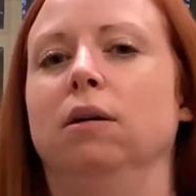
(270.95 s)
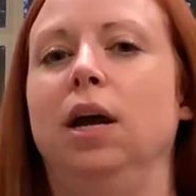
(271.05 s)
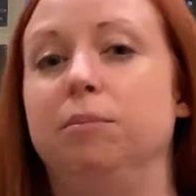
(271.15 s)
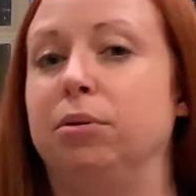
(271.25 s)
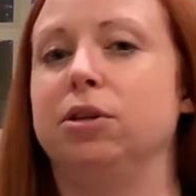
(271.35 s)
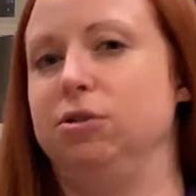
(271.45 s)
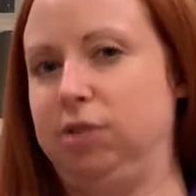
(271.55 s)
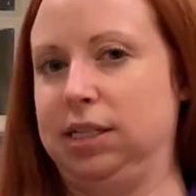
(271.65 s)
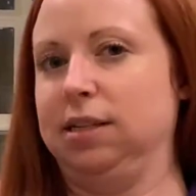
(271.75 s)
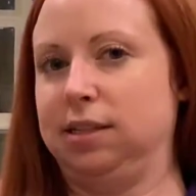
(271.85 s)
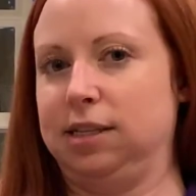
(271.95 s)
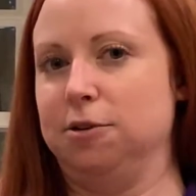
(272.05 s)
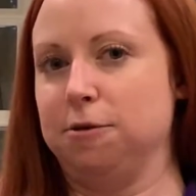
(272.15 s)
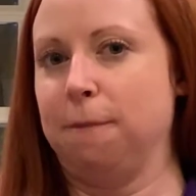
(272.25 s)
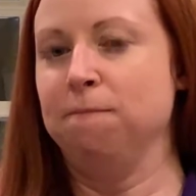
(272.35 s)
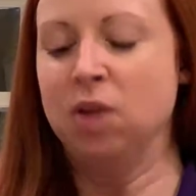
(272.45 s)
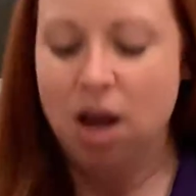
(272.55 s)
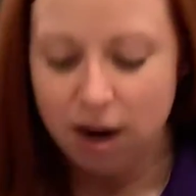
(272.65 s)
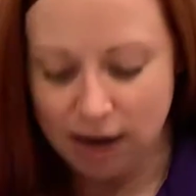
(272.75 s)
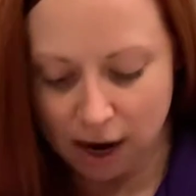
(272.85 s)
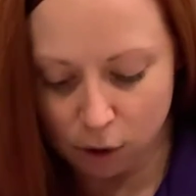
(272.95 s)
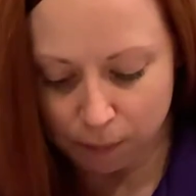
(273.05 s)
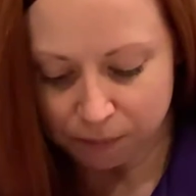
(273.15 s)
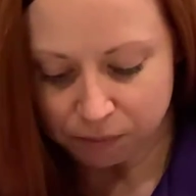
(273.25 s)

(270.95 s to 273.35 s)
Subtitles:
at producing silk. Now,